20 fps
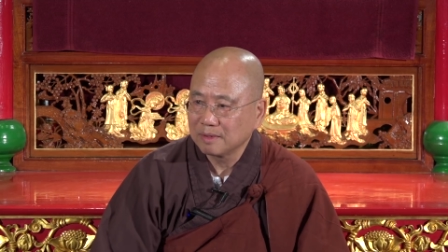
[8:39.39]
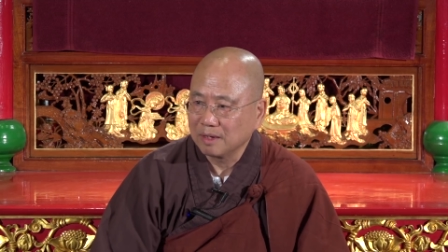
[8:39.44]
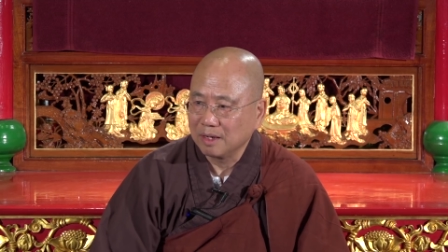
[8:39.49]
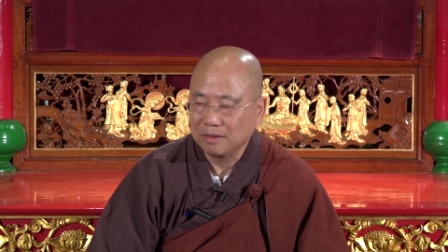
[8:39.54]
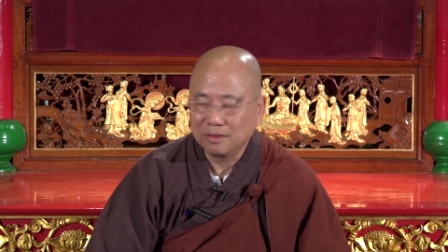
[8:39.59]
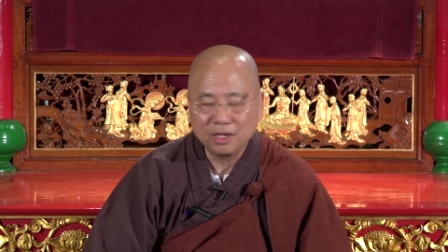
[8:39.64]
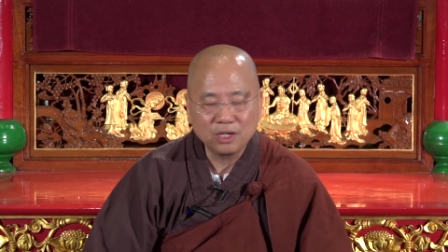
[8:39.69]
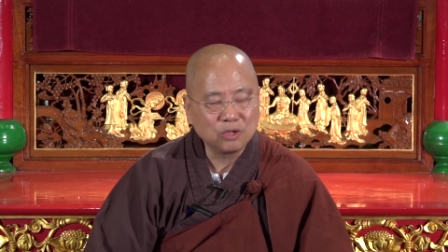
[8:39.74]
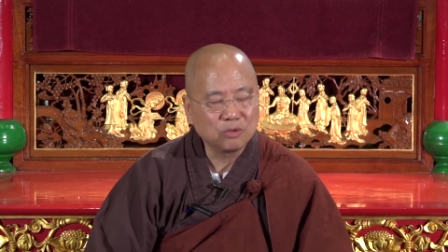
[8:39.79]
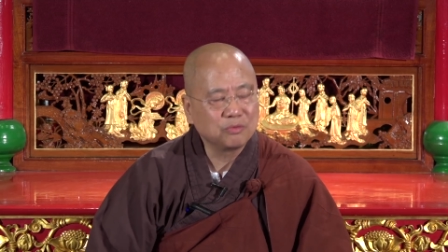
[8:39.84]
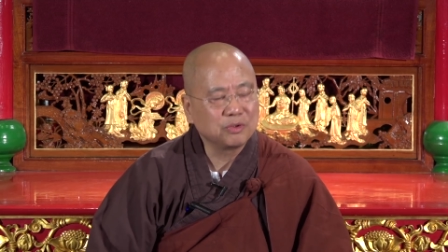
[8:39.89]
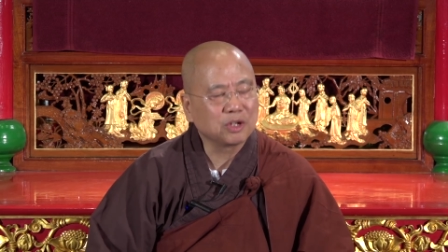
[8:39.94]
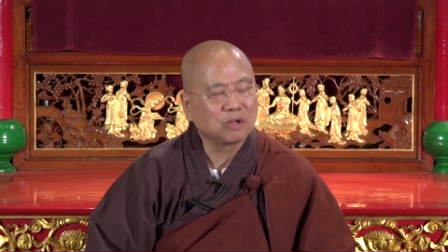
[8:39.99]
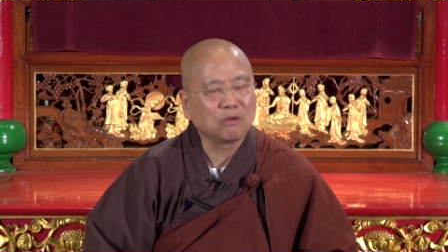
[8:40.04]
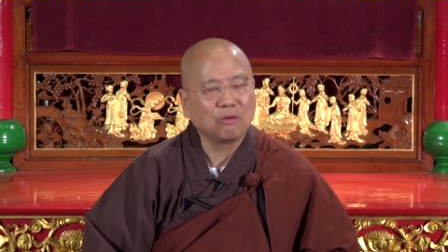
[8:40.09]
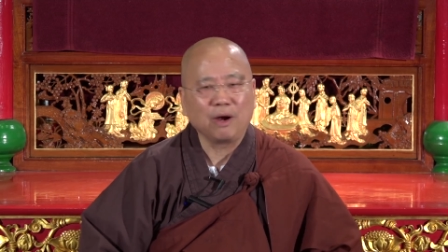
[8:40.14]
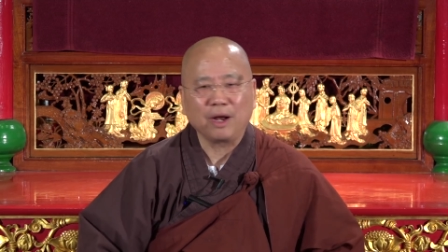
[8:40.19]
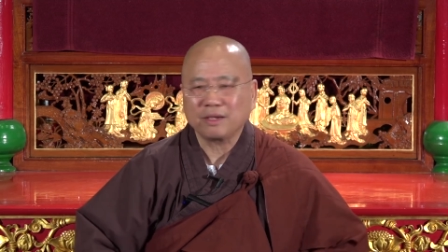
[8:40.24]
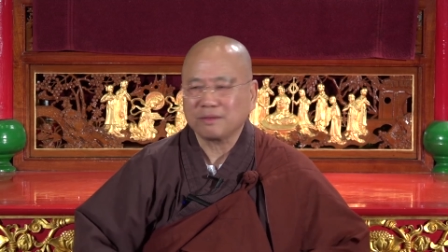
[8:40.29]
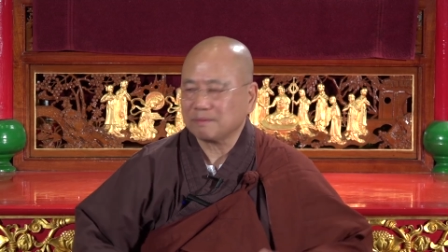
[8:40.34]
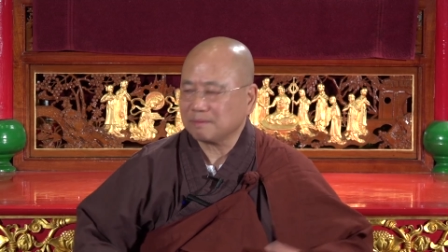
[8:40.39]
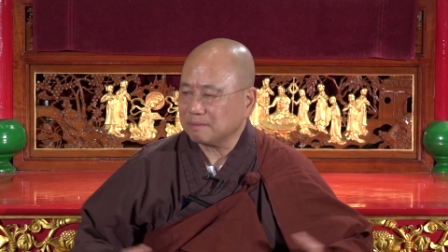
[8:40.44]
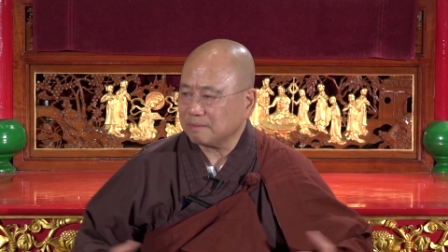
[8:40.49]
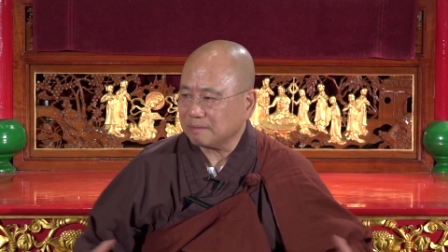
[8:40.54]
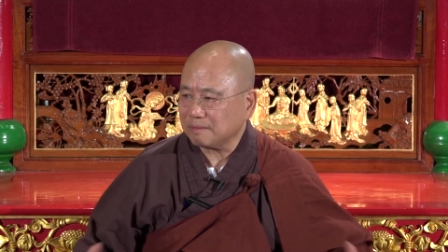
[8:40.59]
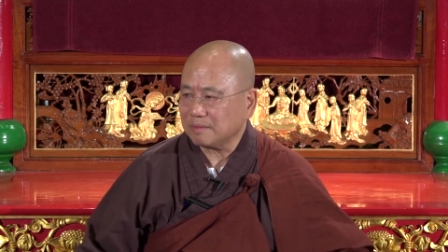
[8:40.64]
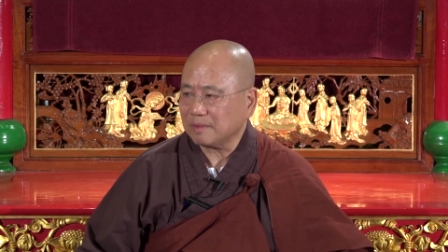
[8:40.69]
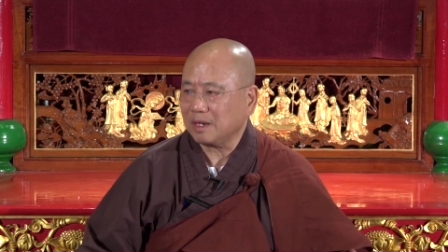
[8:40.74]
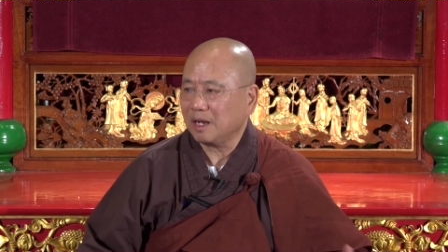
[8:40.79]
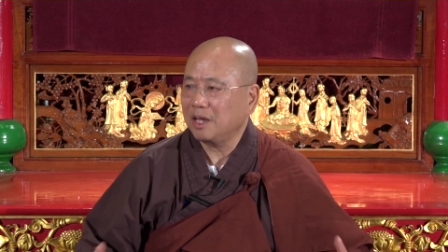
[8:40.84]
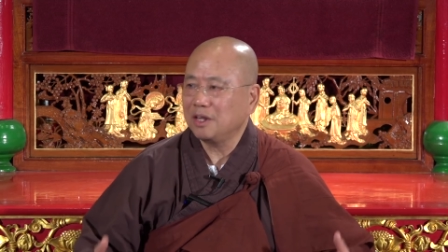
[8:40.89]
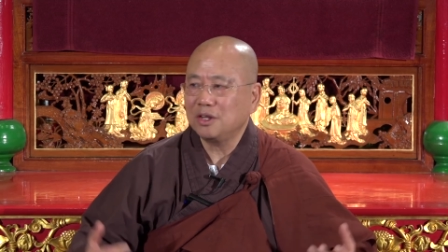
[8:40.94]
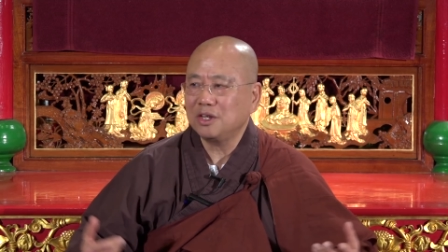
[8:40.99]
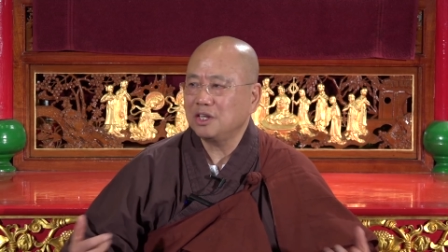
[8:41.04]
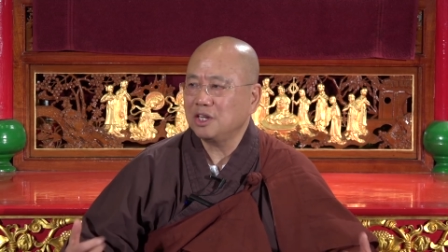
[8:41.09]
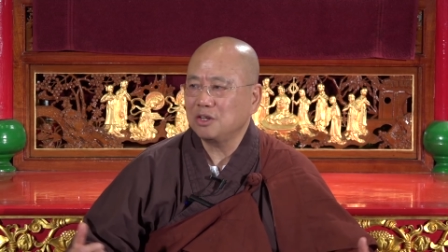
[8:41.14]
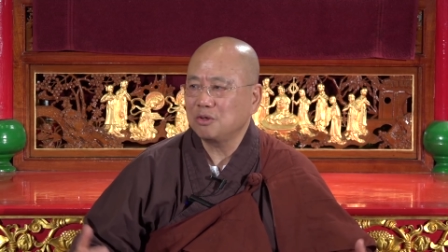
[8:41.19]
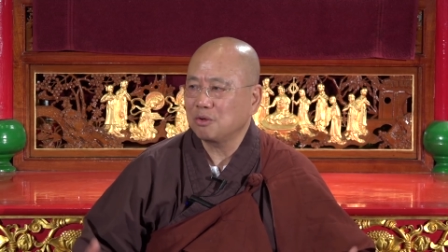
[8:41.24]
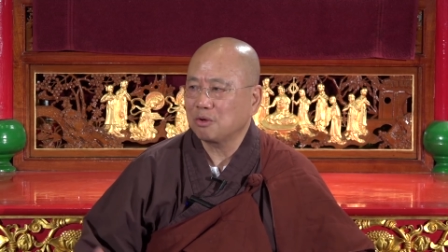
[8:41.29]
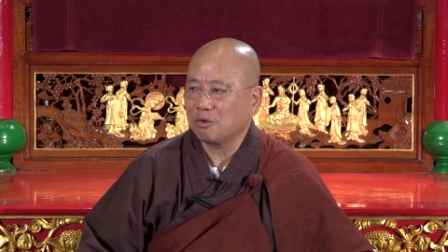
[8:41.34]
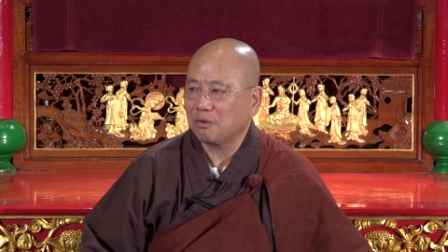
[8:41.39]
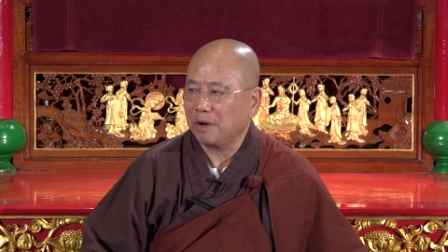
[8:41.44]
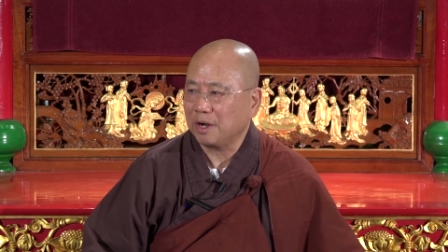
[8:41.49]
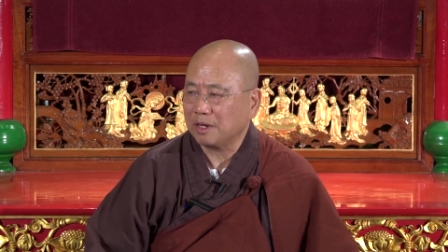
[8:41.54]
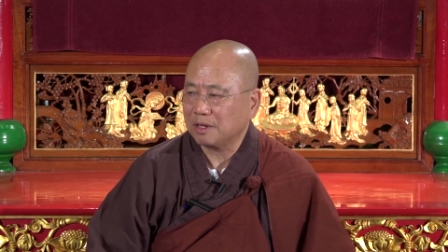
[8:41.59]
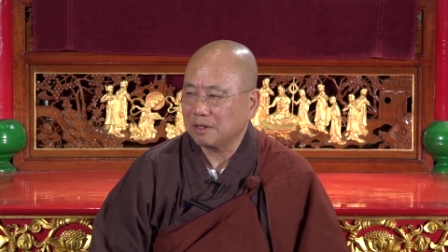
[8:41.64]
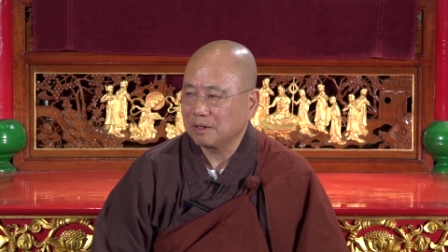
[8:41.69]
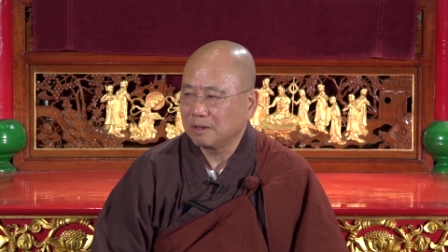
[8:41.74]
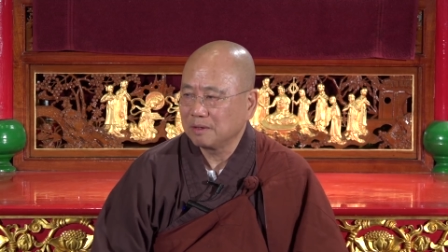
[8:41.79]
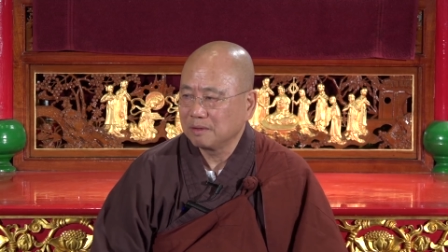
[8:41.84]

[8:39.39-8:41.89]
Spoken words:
And then you regret. And then you regret.